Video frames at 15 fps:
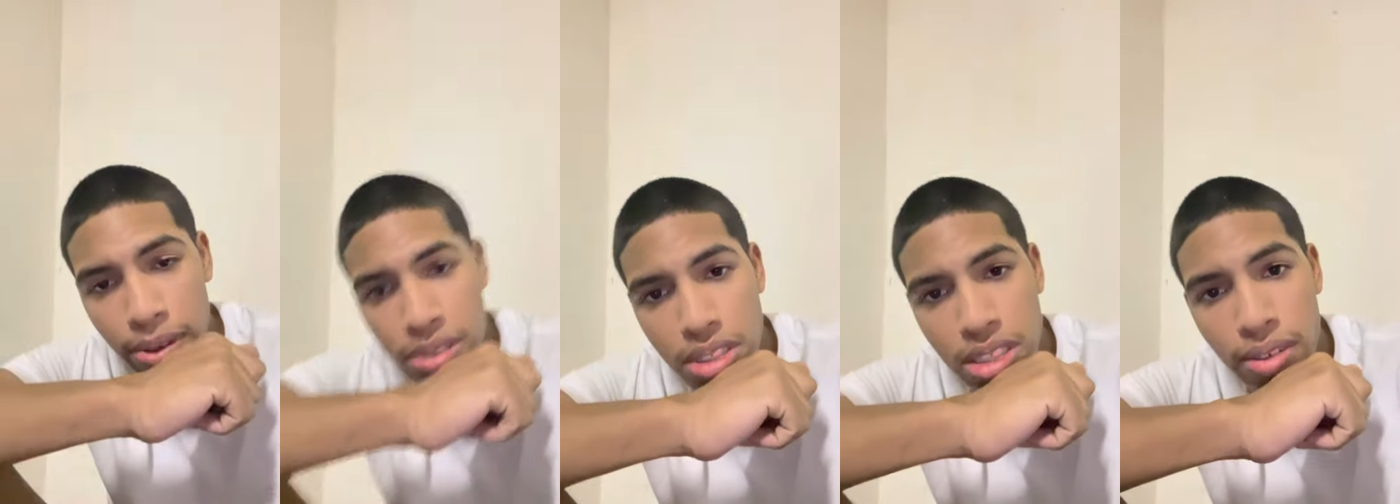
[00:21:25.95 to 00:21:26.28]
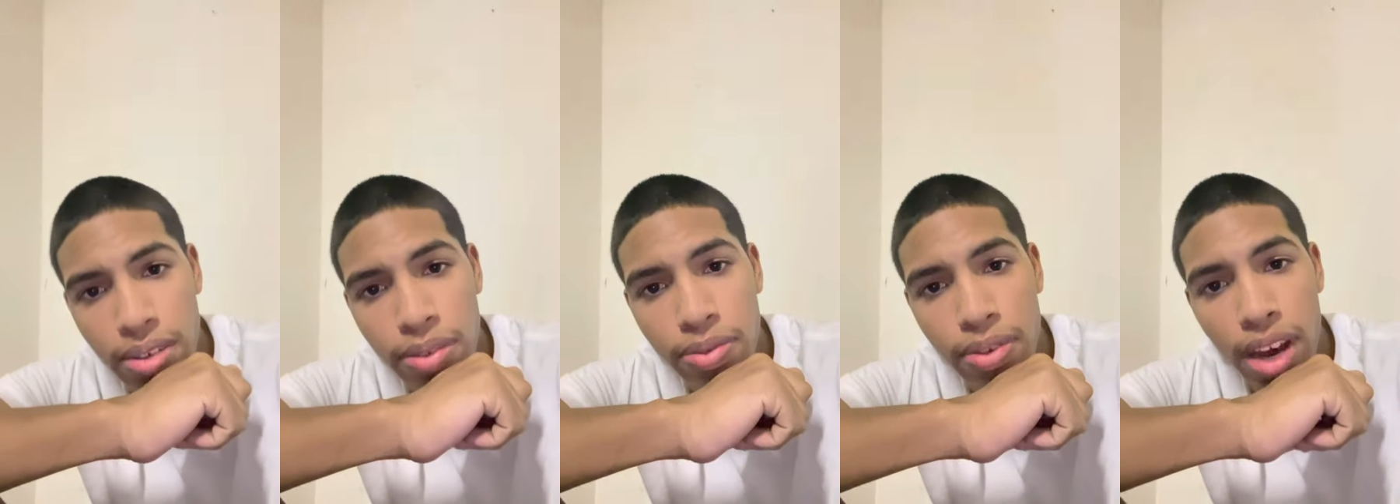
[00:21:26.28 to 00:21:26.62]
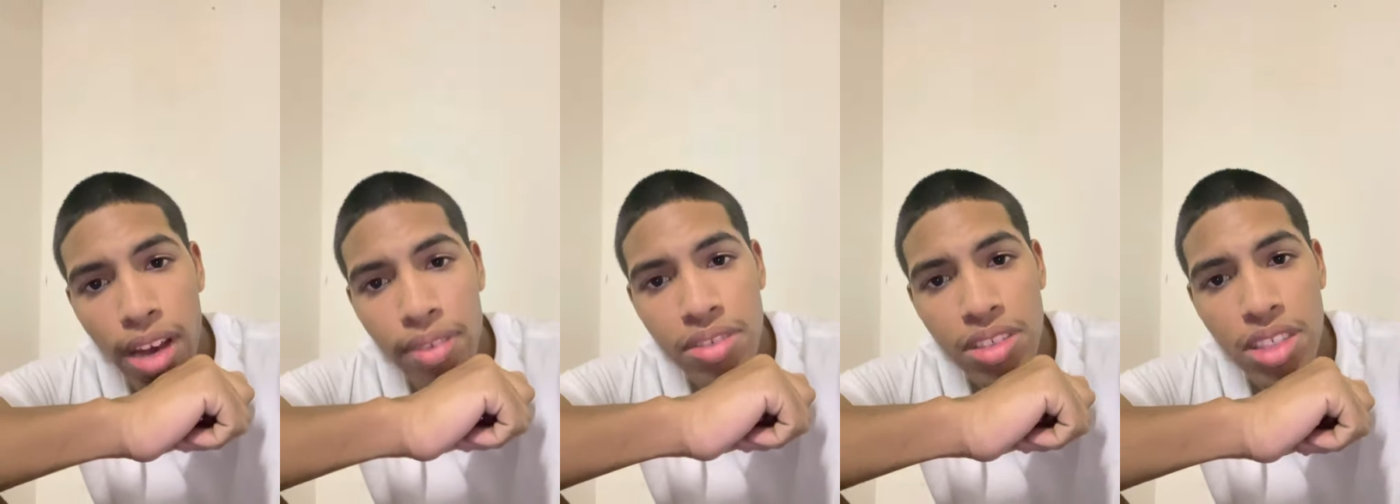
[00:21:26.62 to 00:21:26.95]

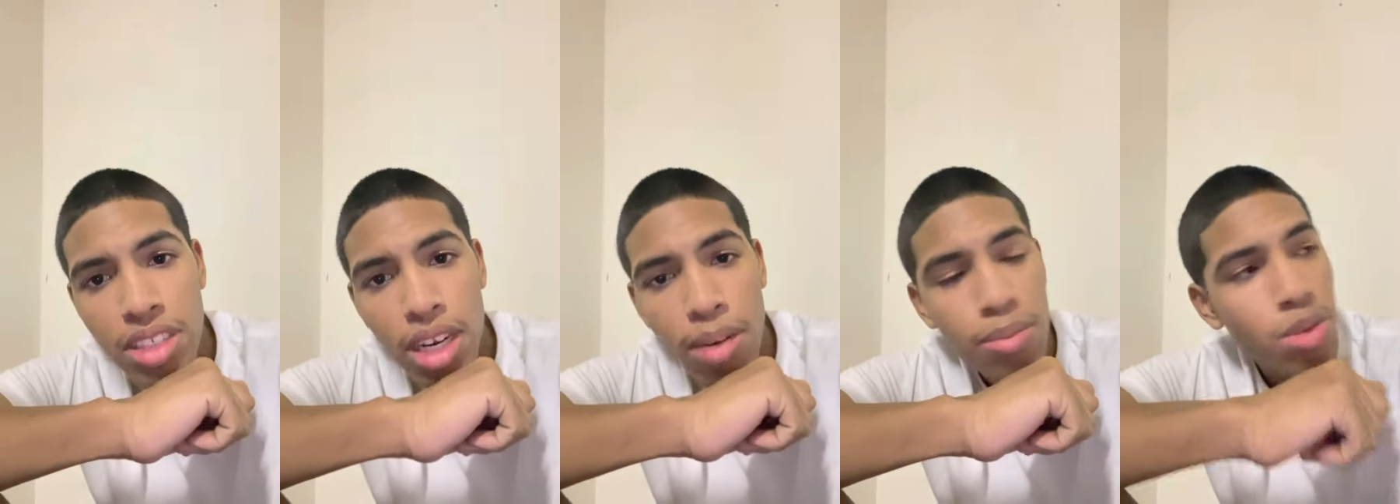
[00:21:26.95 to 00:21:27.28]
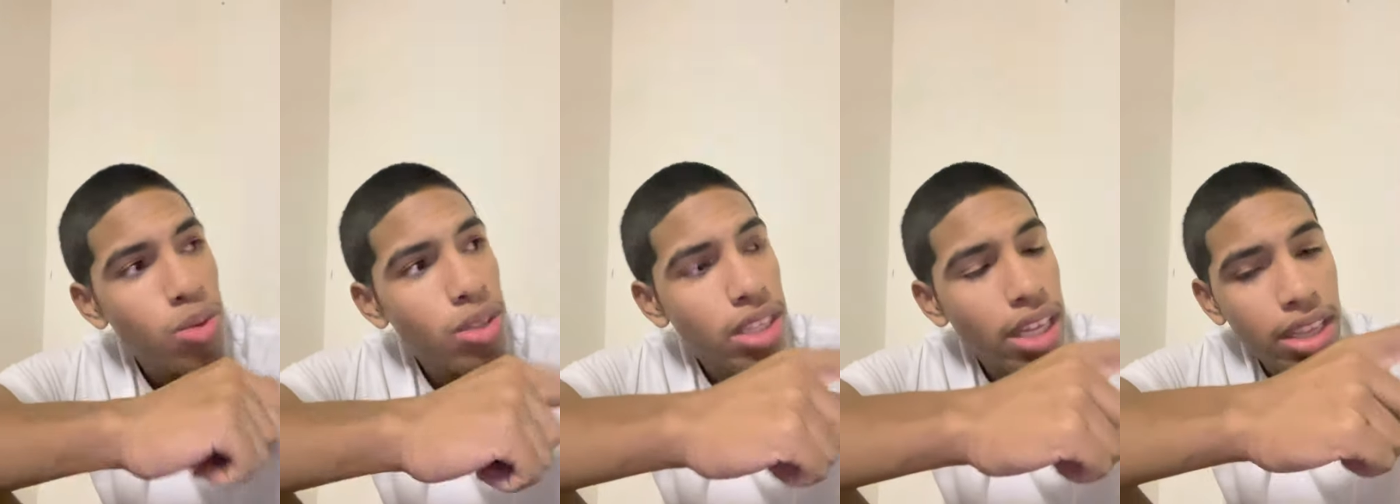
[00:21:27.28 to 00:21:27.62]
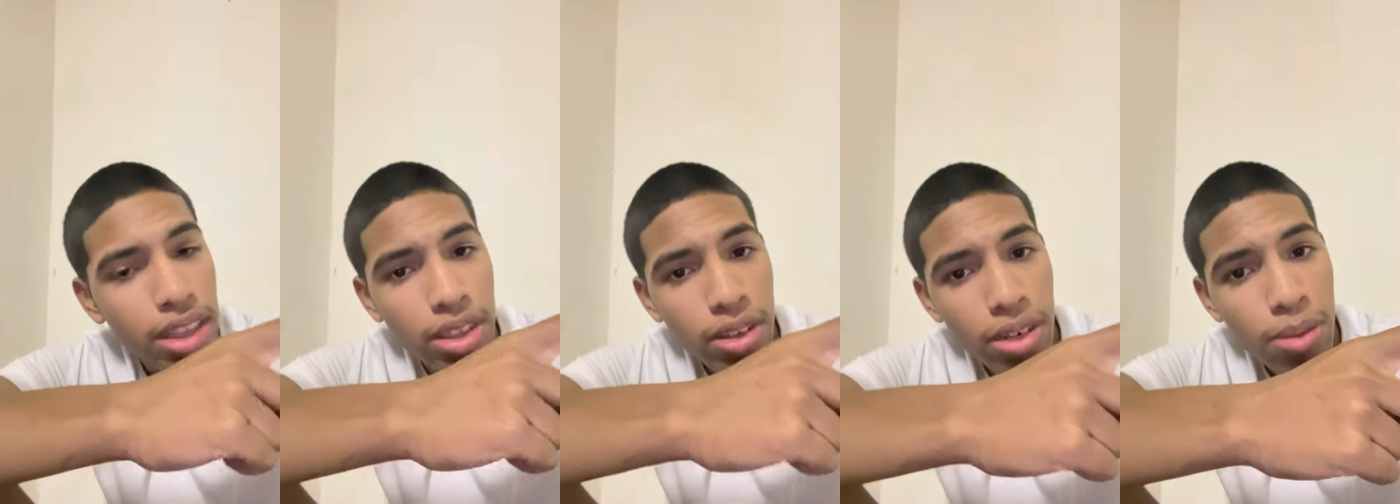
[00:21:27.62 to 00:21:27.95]
75 jumps with
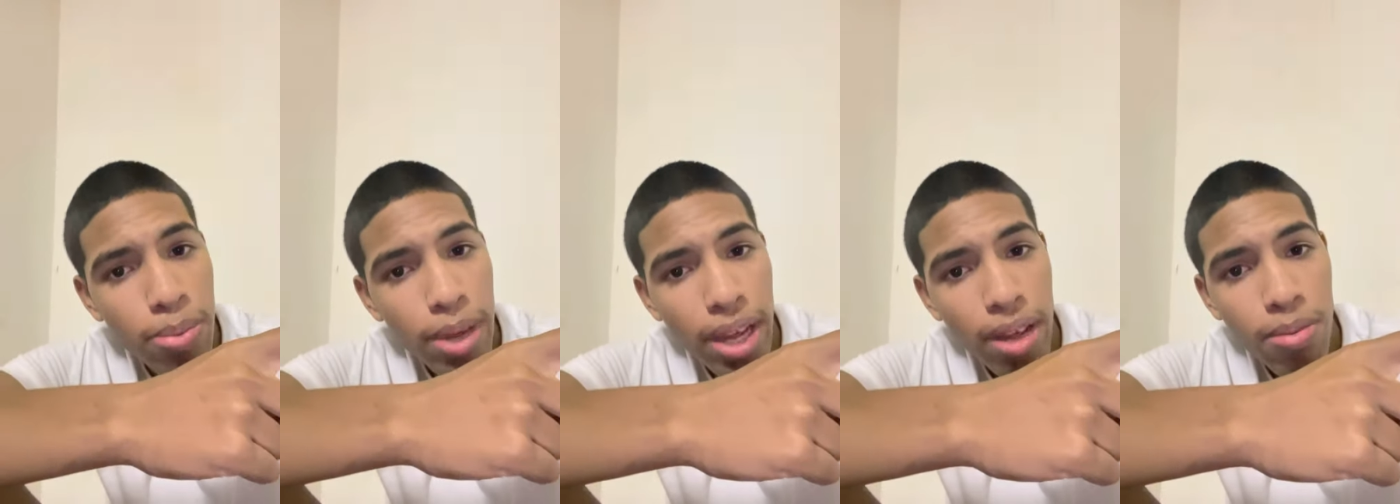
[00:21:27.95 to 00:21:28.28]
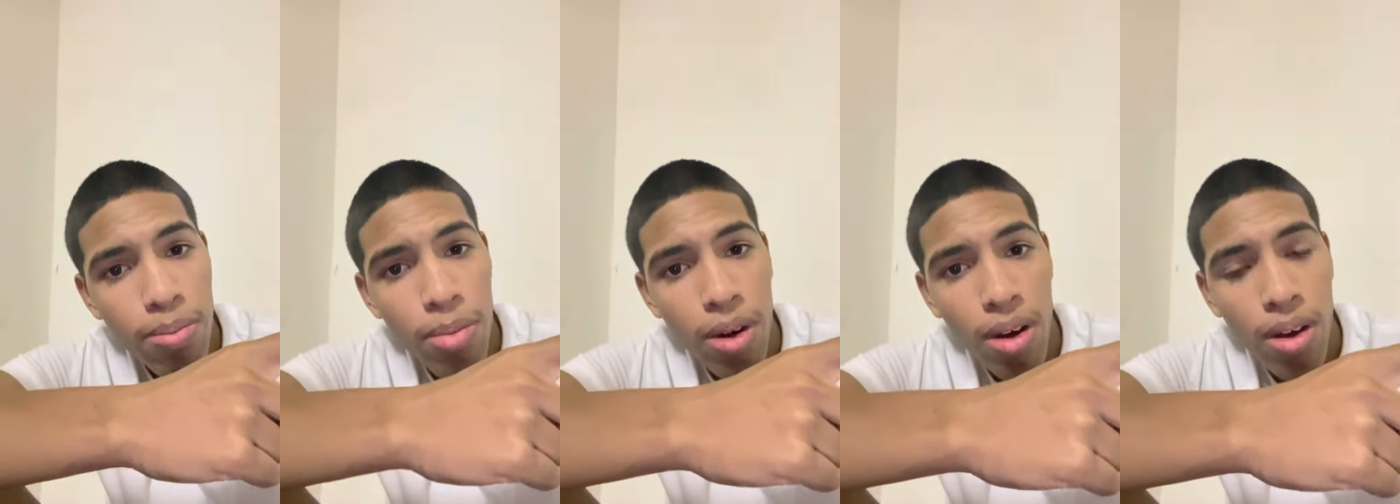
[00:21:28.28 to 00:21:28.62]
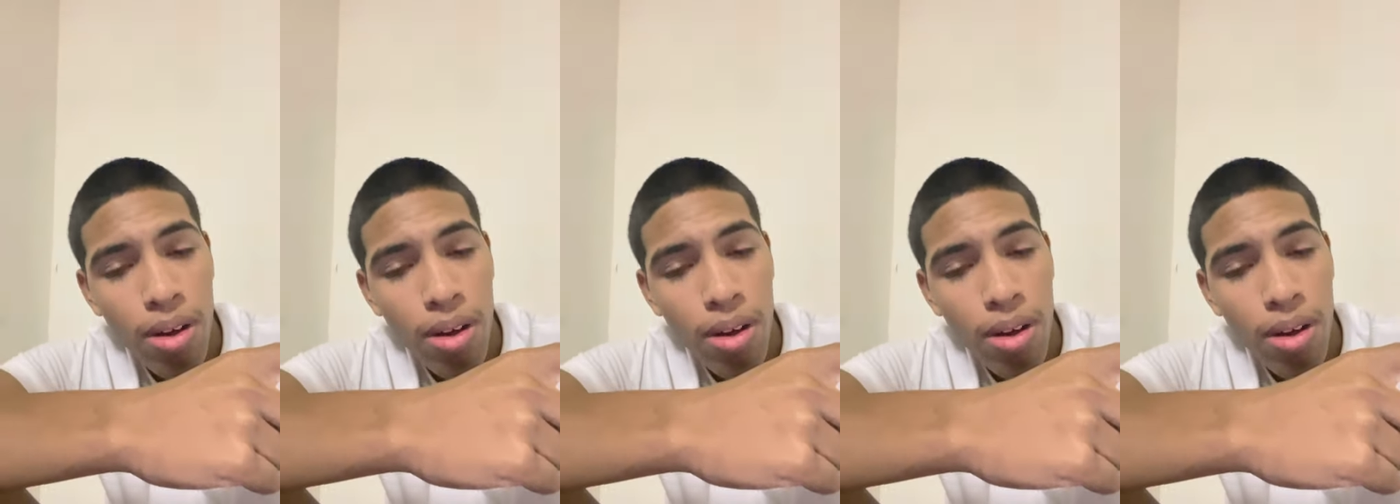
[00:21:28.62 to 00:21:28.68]
that 30 pound ball.